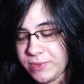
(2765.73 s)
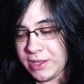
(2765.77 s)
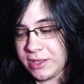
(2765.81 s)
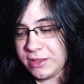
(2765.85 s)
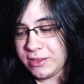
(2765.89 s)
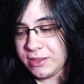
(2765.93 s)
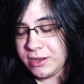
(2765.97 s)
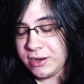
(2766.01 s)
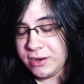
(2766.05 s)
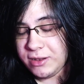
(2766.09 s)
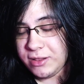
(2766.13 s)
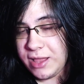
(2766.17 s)

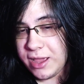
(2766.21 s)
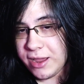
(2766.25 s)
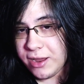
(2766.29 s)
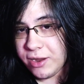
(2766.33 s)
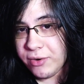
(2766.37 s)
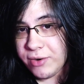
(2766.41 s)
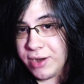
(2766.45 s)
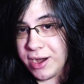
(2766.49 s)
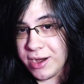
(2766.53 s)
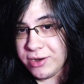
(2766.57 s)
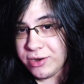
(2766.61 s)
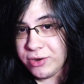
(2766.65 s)
And then they're like, all
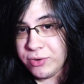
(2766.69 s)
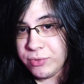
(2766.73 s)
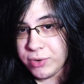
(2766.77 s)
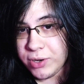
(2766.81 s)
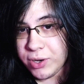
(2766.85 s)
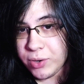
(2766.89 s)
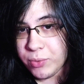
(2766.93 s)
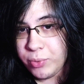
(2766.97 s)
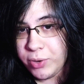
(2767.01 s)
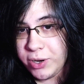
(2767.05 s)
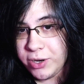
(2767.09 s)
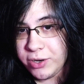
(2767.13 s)
right, you want
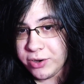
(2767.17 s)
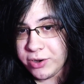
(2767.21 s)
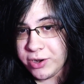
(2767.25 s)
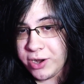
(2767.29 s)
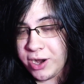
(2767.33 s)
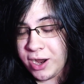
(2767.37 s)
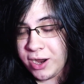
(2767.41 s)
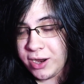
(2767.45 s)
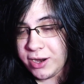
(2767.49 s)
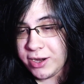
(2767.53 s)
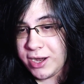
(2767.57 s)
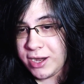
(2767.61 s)
to quit or
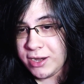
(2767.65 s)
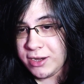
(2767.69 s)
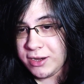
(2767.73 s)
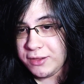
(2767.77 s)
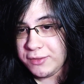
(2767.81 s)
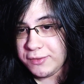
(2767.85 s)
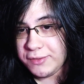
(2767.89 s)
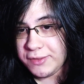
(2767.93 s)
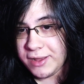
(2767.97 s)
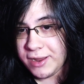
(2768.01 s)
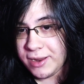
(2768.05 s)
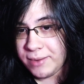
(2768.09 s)
not? And
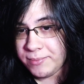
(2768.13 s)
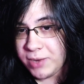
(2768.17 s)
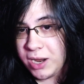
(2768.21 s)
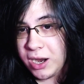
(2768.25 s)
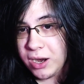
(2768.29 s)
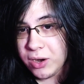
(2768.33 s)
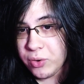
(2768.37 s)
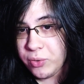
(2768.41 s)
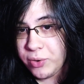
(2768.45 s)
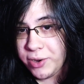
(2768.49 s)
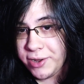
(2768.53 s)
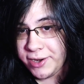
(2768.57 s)
he's like, I'm
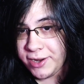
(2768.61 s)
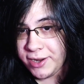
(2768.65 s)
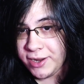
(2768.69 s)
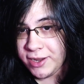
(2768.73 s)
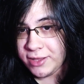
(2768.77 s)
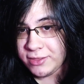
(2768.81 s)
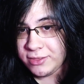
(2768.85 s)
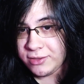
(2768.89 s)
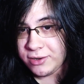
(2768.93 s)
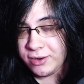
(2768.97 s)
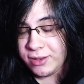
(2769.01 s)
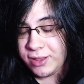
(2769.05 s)
not quitting.
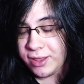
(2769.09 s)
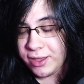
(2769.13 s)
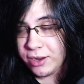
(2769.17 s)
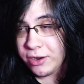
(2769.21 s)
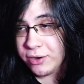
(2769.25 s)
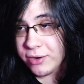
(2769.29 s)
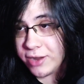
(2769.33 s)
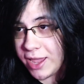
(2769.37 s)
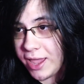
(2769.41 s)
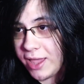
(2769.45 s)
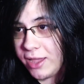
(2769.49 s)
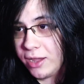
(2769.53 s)
And they're like,
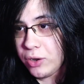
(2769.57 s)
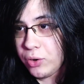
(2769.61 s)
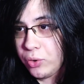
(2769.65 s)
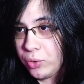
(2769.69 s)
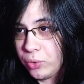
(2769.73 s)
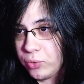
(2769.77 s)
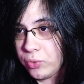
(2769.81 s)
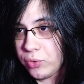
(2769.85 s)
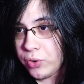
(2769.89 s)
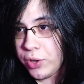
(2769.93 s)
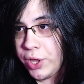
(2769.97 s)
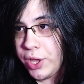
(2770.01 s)
okay,
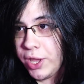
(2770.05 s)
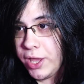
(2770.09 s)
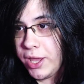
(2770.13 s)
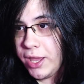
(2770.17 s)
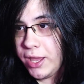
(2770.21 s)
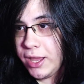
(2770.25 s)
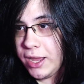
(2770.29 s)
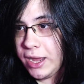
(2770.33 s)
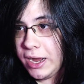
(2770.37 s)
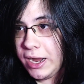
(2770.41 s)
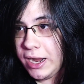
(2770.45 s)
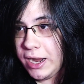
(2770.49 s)
cool.
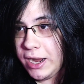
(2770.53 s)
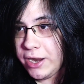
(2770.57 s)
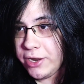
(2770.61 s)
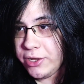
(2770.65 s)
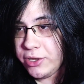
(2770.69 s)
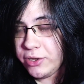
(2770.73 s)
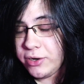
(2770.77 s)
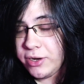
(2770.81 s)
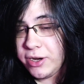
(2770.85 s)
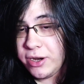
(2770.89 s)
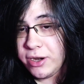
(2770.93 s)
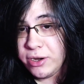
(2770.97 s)
Uh,
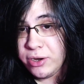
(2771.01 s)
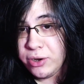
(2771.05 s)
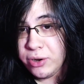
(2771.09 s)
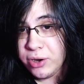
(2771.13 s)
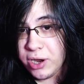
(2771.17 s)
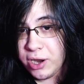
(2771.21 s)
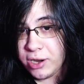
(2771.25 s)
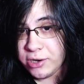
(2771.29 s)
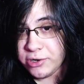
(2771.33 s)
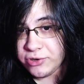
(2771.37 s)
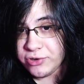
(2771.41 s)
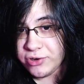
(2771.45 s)
you need a new
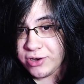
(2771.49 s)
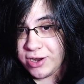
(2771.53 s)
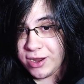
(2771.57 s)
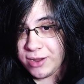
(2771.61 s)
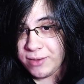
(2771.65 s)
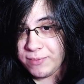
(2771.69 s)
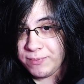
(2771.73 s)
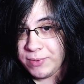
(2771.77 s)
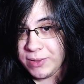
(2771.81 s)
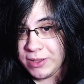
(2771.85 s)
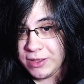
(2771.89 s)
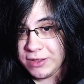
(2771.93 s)

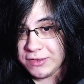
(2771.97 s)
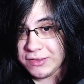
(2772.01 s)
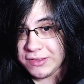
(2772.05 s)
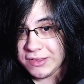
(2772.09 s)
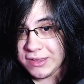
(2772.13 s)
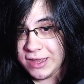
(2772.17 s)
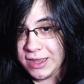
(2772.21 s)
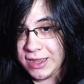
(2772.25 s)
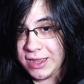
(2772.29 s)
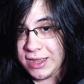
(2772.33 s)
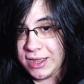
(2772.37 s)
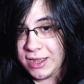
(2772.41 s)
contract because
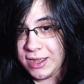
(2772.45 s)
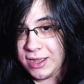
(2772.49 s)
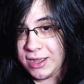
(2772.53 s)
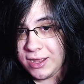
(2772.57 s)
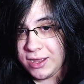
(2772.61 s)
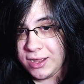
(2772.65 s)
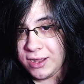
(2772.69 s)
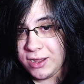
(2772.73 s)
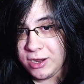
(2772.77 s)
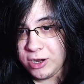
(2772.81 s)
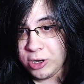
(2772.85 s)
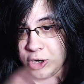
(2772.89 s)
uh,
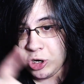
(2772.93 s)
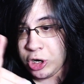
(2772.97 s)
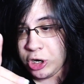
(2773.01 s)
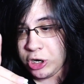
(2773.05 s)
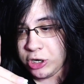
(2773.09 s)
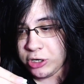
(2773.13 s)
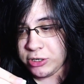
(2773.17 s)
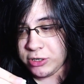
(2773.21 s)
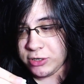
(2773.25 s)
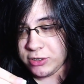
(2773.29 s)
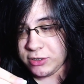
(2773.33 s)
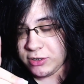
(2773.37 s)

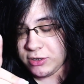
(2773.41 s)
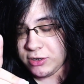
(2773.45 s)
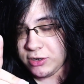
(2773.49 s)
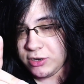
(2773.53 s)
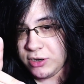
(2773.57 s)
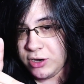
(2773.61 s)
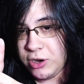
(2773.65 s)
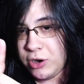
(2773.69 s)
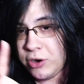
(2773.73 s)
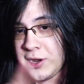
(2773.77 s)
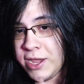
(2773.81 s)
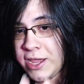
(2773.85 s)
Kon
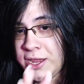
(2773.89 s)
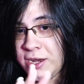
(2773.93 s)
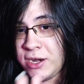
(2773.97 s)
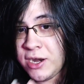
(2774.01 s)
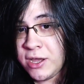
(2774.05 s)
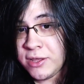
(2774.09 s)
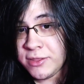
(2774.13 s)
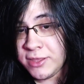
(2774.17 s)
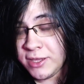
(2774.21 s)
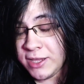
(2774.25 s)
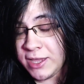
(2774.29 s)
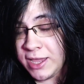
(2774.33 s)
Okay,
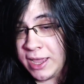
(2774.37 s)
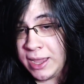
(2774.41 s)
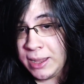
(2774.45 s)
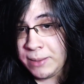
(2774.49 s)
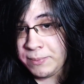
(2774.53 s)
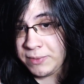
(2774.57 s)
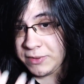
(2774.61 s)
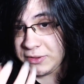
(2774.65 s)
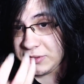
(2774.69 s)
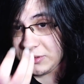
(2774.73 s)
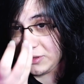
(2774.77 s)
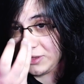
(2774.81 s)
nothing
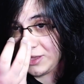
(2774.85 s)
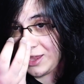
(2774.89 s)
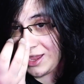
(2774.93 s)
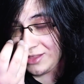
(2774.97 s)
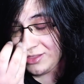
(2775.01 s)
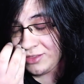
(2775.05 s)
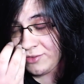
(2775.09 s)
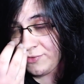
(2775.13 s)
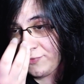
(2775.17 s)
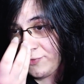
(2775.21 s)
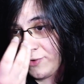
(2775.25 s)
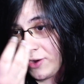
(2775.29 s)
happened. Yeah,
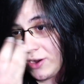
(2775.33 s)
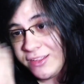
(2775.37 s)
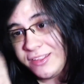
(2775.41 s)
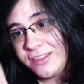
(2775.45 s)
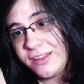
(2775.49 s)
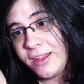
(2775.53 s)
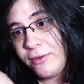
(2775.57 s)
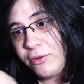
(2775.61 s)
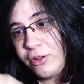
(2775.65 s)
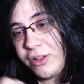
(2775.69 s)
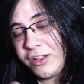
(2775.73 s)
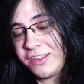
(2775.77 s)
the fox
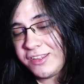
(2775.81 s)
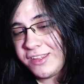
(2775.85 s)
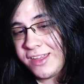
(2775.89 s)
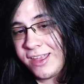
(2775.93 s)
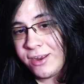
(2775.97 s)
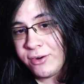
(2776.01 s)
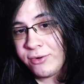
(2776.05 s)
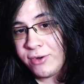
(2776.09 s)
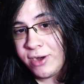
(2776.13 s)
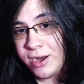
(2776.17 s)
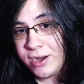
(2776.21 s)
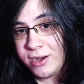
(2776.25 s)
devil is
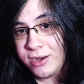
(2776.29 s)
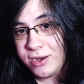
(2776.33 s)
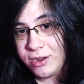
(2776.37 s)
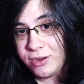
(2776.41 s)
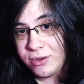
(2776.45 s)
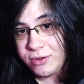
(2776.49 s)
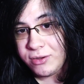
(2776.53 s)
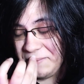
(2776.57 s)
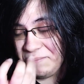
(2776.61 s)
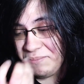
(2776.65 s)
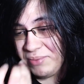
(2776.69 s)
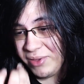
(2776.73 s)
angry at you
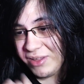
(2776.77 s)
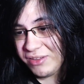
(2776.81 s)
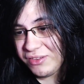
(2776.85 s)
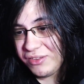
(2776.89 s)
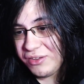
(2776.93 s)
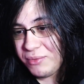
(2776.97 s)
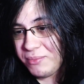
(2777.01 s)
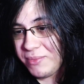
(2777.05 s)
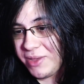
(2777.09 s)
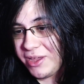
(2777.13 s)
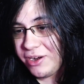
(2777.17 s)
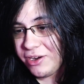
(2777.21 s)
because
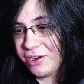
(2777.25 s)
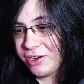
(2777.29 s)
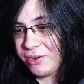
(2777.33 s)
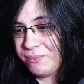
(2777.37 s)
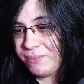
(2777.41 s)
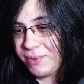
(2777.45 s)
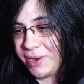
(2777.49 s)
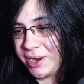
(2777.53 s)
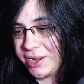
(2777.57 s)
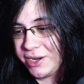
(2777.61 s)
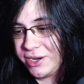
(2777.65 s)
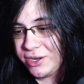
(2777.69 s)
you made her
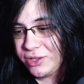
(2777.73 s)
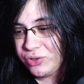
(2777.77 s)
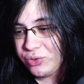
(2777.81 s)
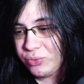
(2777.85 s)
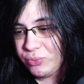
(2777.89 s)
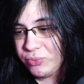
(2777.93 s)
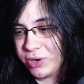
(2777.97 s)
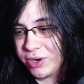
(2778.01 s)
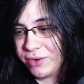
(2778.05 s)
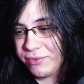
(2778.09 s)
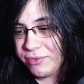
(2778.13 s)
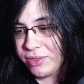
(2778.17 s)
bite into
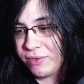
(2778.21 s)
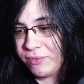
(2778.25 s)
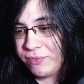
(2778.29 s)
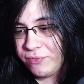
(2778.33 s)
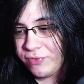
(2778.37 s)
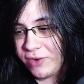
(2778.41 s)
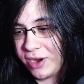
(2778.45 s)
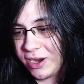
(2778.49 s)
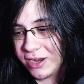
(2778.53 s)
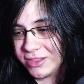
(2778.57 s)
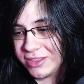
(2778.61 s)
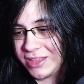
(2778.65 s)
whatever the
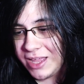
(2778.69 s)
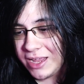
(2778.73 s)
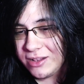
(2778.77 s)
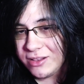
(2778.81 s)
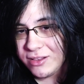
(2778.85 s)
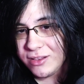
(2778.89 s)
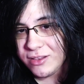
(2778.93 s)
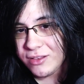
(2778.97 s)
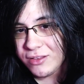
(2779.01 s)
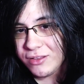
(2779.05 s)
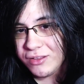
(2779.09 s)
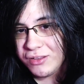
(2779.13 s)
fuck that
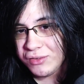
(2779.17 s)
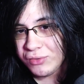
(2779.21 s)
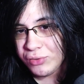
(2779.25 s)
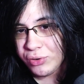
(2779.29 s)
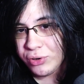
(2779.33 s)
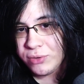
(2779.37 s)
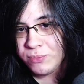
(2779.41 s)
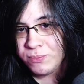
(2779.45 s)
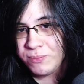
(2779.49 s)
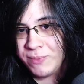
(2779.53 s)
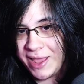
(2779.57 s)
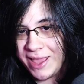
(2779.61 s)

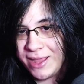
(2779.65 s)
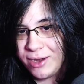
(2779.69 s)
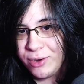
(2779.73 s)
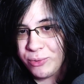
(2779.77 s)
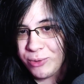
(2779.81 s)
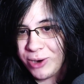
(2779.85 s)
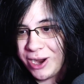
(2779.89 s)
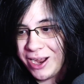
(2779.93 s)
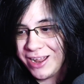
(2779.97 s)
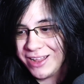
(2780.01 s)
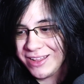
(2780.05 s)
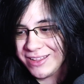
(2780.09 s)
swordman
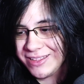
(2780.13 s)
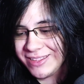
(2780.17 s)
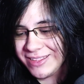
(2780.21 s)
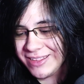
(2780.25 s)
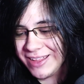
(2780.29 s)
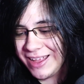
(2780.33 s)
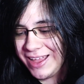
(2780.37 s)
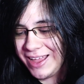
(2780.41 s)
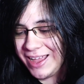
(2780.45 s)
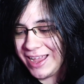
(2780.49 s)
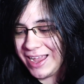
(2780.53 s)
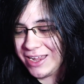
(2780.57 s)
was,
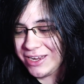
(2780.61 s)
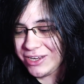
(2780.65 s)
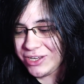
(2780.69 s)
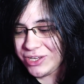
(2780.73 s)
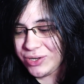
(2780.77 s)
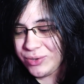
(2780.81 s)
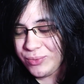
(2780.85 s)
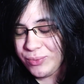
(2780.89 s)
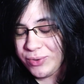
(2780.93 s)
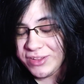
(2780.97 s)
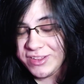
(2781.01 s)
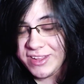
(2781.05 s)
and
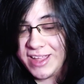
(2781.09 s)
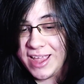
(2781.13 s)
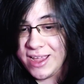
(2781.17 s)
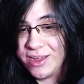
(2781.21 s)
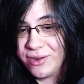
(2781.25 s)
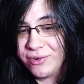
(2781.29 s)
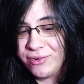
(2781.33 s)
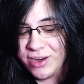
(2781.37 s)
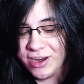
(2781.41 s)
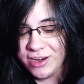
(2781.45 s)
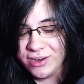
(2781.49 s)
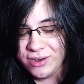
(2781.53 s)
she was
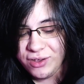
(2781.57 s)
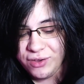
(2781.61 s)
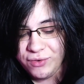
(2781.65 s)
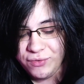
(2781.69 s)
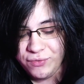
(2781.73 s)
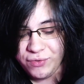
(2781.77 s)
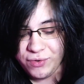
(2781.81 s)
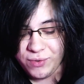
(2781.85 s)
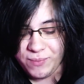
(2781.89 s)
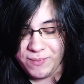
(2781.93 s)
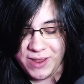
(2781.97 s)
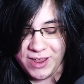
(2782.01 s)
angry at you
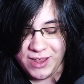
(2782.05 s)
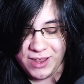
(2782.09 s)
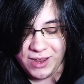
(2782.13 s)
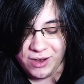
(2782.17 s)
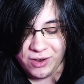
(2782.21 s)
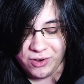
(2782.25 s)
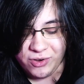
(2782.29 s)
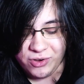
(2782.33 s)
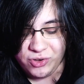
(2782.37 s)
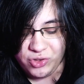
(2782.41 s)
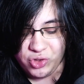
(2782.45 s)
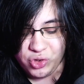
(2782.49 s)
for making
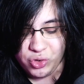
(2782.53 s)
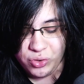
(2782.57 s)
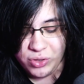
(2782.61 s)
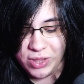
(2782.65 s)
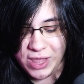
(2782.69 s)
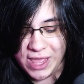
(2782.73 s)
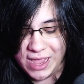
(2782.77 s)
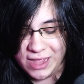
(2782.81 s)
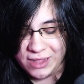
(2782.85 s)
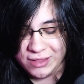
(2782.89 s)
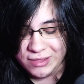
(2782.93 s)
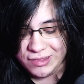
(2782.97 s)
her do
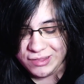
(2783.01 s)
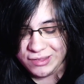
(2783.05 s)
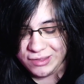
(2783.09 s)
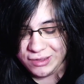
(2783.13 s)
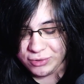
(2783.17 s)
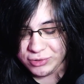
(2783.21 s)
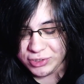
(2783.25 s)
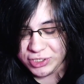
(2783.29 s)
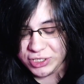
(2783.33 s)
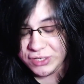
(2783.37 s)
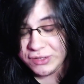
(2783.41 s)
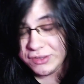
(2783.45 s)
that,
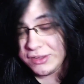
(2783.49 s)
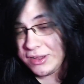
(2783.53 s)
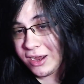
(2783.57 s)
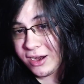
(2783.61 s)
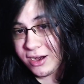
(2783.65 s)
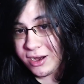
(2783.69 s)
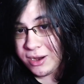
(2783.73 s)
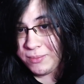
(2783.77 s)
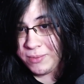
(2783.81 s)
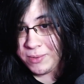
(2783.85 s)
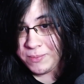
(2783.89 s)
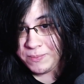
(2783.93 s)
so she's not
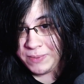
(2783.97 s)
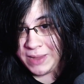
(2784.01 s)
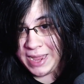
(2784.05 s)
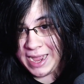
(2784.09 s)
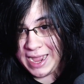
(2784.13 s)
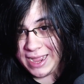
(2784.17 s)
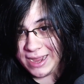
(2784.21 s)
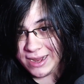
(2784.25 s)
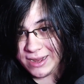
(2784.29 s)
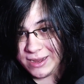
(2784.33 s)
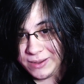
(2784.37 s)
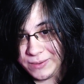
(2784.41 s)
coming
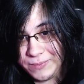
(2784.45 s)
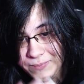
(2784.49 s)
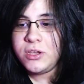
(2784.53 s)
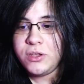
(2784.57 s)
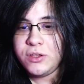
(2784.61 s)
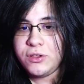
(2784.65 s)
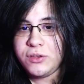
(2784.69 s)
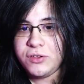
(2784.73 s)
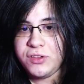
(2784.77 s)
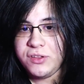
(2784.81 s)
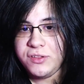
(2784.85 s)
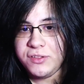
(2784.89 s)
back.
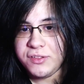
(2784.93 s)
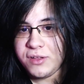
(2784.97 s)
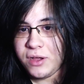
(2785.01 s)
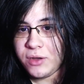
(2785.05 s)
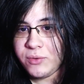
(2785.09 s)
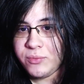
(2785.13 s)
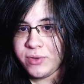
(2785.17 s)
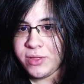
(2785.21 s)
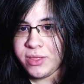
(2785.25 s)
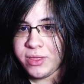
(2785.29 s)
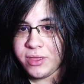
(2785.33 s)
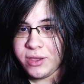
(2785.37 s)
She's
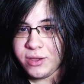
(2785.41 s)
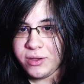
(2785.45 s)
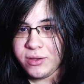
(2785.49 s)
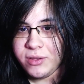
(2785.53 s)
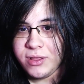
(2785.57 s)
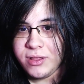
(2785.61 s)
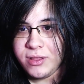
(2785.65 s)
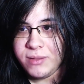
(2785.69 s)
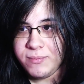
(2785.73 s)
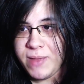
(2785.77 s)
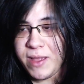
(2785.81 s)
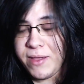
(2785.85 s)
done with you.
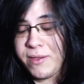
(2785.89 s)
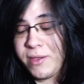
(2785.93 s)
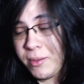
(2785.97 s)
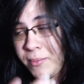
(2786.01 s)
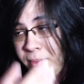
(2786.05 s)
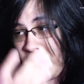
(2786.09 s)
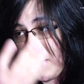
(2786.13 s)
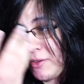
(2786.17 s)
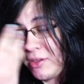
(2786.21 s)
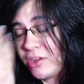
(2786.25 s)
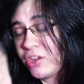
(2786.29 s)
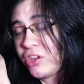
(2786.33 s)
Maybe,
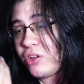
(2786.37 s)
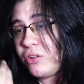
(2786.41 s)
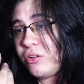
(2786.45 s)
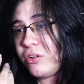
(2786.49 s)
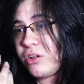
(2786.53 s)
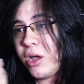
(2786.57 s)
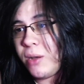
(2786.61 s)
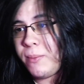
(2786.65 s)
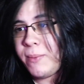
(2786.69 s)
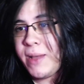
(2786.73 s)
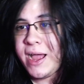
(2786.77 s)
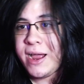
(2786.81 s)
maybe she'll
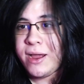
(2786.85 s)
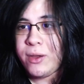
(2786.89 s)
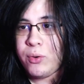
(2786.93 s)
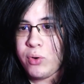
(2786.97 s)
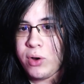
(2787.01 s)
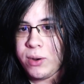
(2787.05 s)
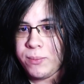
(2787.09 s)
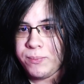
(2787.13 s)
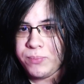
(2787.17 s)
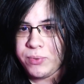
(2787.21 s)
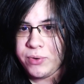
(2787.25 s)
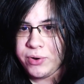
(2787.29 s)
come back at
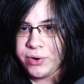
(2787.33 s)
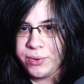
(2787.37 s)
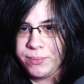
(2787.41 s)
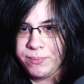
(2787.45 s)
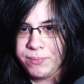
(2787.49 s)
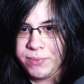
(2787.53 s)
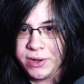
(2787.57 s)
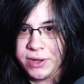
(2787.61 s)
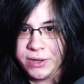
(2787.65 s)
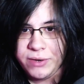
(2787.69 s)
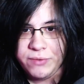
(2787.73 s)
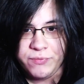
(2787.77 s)
one point,
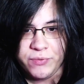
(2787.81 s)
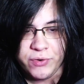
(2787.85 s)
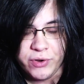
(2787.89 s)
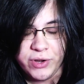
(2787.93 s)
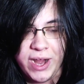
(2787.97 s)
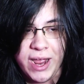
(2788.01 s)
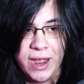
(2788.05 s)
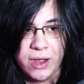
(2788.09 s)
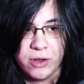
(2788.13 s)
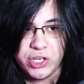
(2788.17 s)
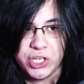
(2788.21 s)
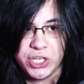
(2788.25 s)
but for
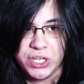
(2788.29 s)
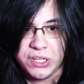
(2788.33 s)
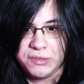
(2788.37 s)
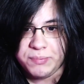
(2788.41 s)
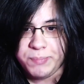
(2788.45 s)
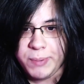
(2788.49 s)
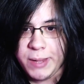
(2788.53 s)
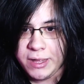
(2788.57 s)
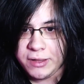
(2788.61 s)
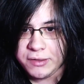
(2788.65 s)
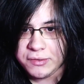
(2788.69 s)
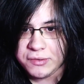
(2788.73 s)
now she's
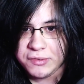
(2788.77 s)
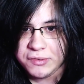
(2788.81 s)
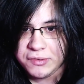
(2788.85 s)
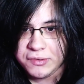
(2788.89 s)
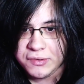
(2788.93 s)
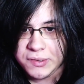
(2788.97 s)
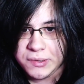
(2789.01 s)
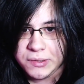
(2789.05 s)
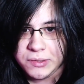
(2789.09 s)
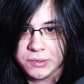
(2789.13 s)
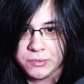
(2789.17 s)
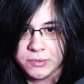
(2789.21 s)
pissed,
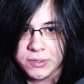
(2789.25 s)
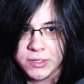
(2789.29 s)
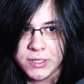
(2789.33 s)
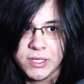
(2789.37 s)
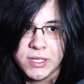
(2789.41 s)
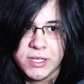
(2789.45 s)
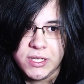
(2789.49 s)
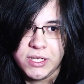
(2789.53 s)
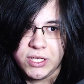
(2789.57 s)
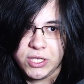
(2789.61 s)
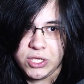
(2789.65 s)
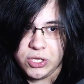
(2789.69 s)
so
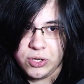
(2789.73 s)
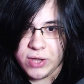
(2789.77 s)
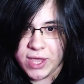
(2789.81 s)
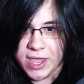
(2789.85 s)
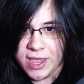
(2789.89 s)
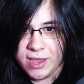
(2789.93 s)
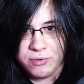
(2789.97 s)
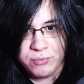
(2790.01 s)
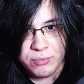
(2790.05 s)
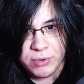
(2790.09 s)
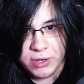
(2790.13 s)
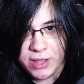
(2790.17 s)
you
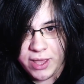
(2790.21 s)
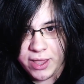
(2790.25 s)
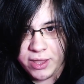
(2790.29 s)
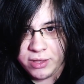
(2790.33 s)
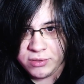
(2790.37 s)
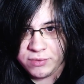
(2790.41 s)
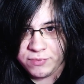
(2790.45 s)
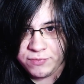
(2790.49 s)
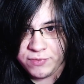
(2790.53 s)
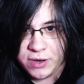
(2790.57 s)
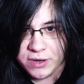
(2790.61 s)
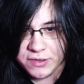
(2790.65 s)
can't rely on
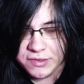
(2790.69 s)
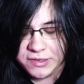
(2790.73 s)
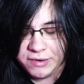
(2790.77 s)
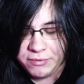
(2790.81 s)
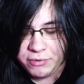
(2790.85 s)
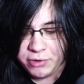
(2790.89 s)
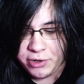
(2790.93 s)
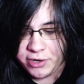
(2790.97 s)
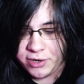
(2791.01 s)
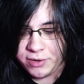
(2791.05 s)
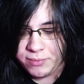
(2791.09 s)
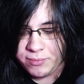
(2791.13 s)
the fox
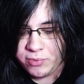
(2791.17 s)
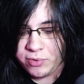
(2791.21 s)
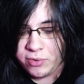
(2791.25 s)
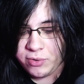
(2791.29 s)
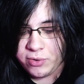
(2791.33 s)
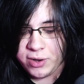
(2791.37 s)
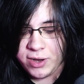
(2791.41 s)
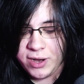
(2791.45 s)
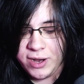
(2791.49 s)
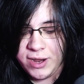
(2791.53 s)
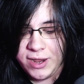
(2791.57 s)
devil anymore.